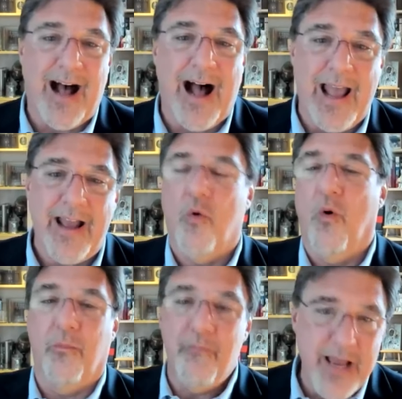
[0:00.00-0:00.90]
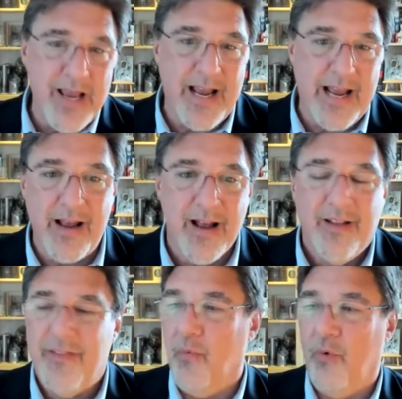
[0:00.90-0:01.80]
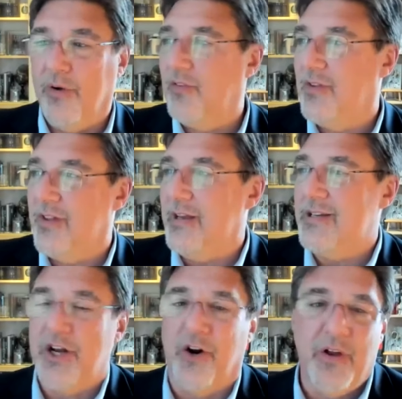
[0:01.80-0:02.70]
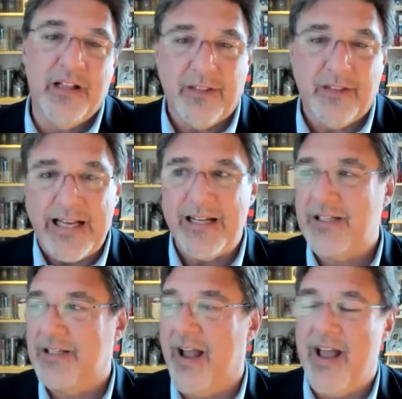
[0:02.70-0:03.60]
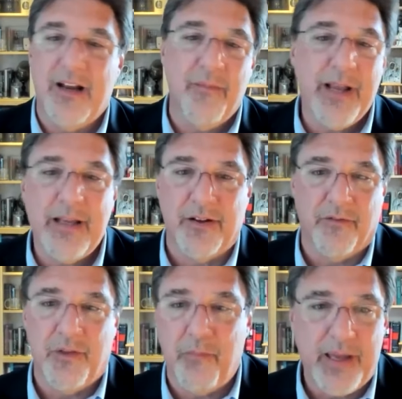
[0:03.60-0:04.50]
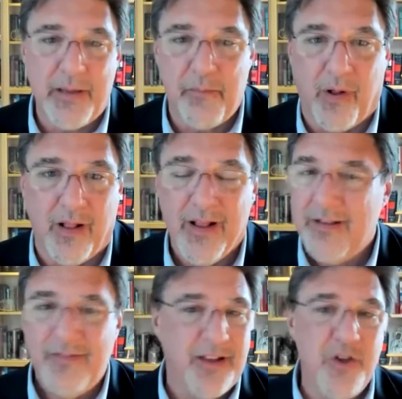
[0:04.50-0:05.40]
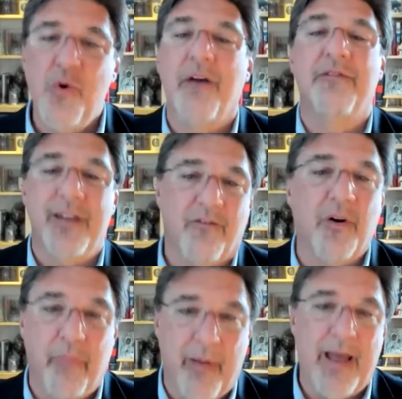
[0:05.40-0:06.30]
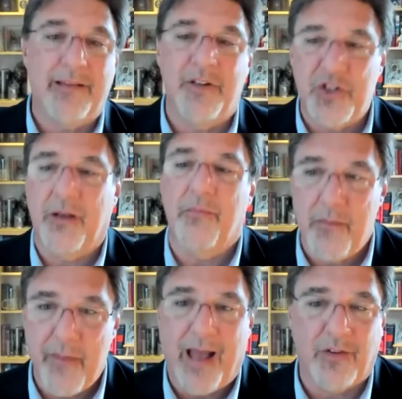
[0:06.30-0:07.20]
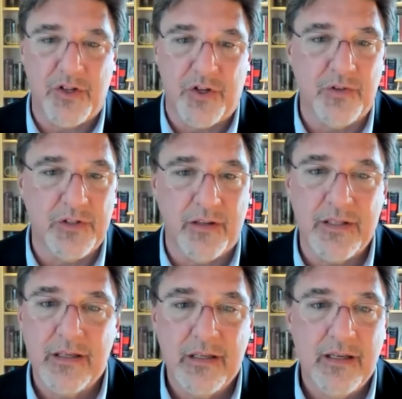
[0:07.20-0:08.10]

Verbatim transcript: guy or me, that we're these, you know, elitist enemies of the people, then you have never been to Chicopee, Massachusetts.